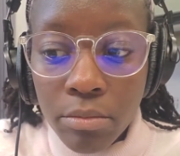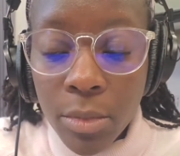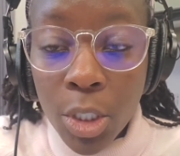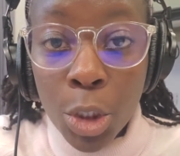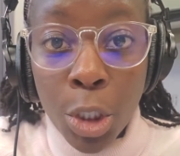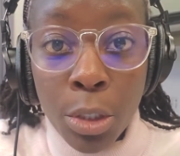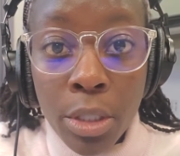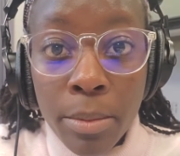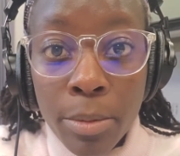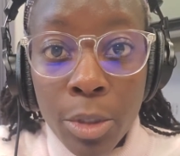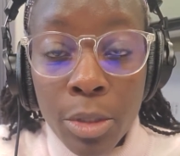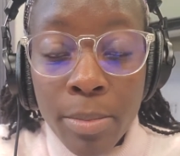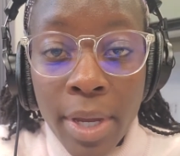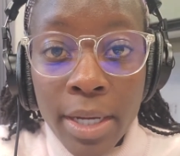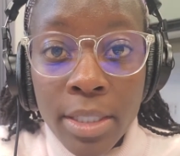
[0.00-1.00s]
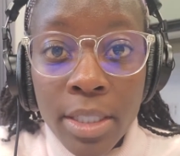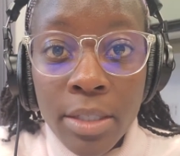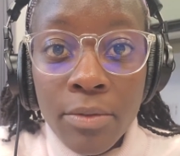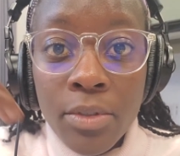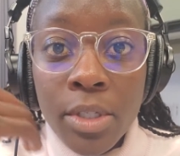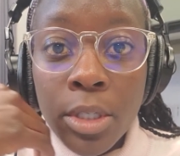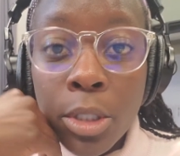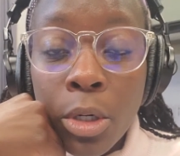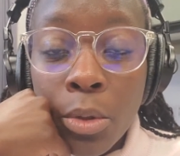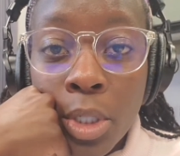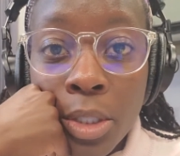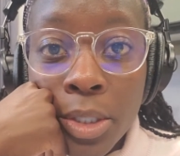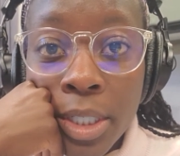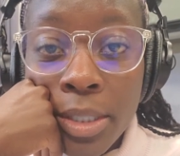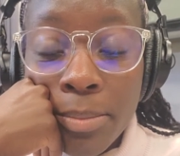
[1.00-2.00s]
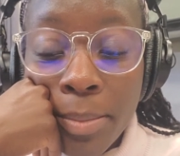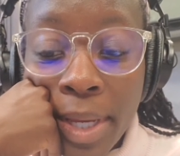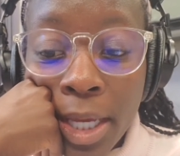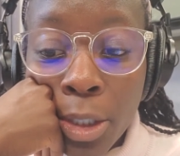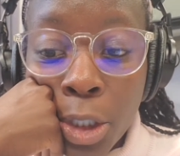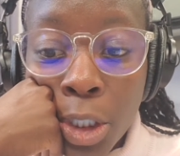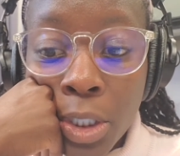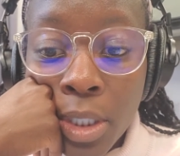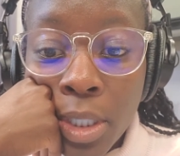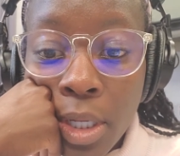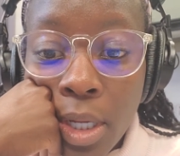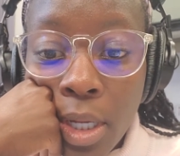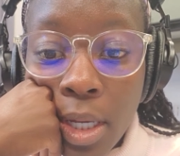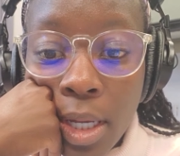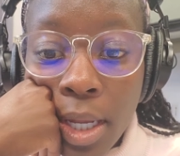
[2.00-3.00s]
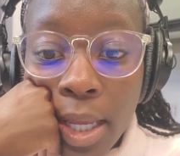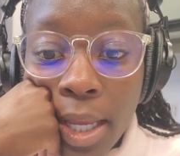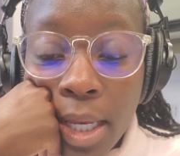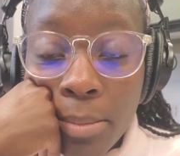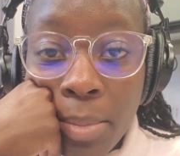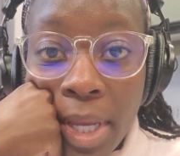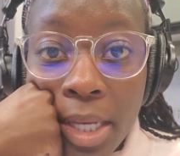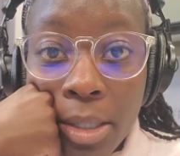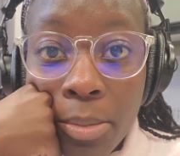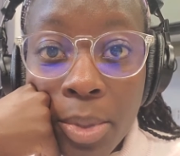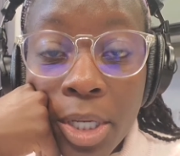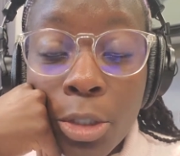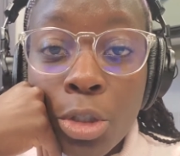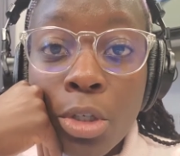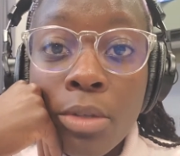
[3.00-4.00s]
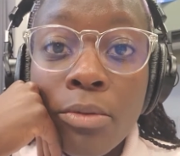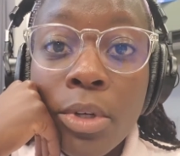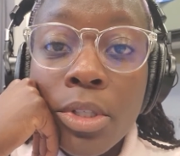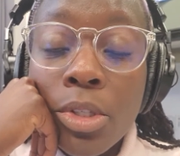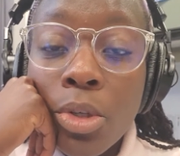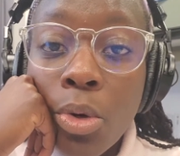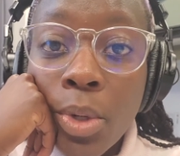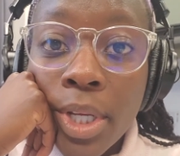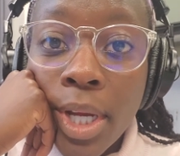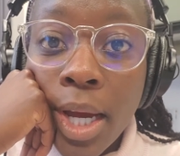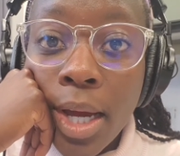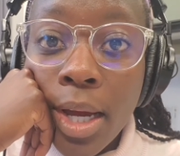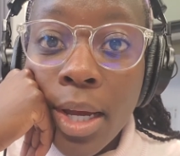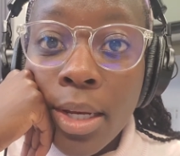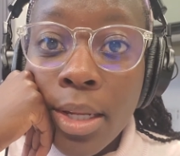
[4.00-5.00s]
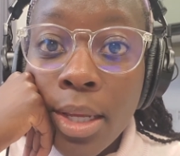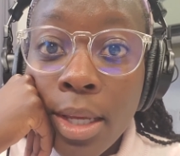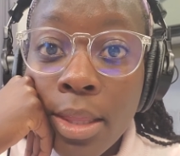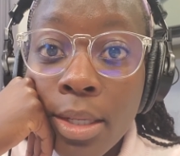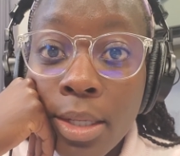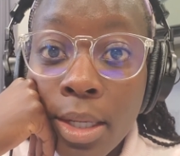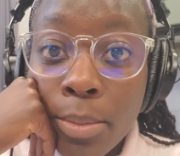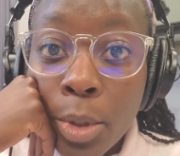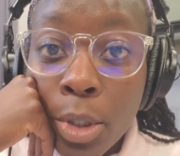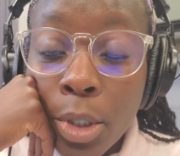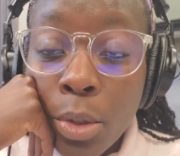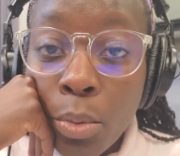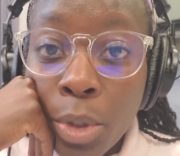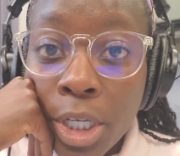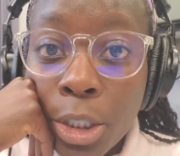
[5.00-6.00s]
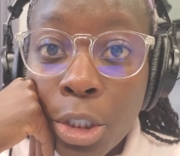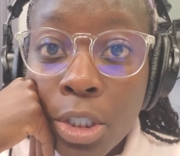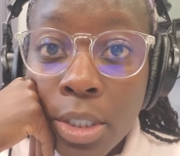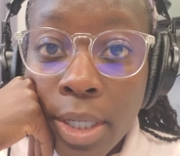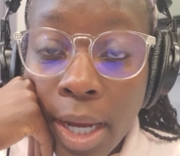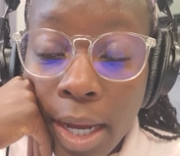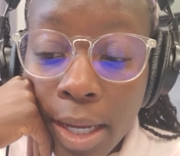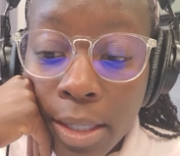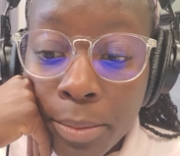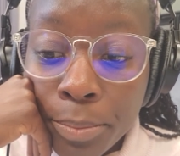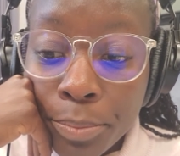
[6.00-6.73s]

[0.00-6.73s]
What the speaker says: share their perspectives in a coherent manner and paint a picture of what's going on in the neighborhood where she died.